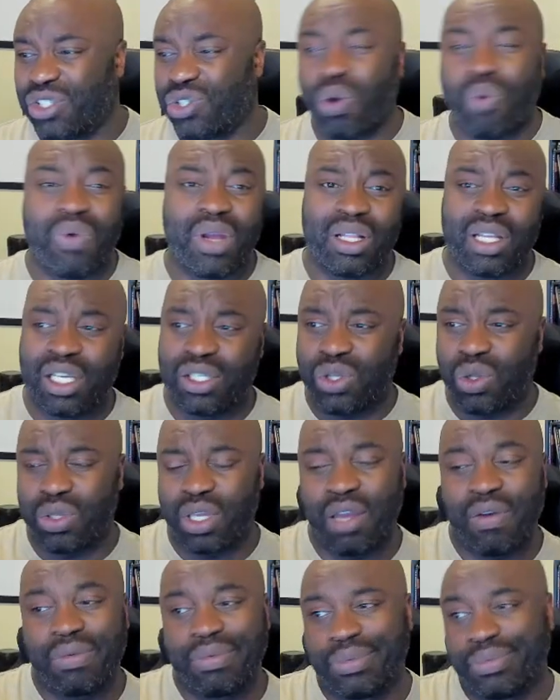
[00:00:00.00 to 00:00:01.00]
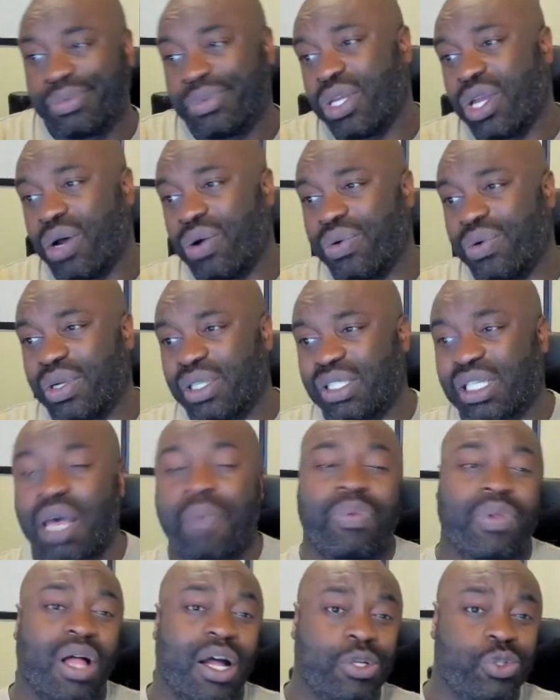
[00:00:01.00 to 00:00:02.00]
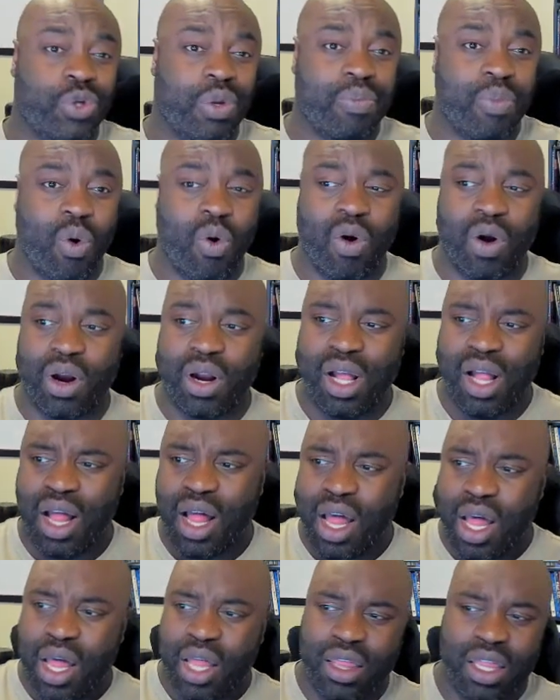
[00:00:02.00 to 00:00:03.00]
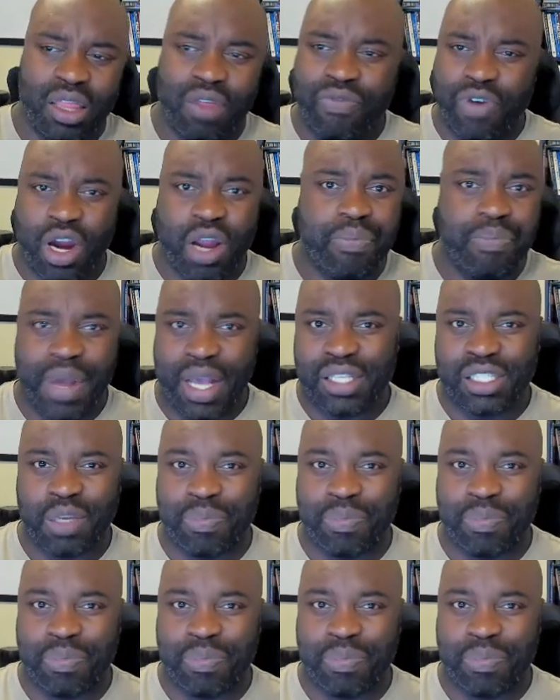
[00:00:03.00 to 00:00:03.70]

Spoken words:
So really, it's only, it's a couple of hundred more than the very basic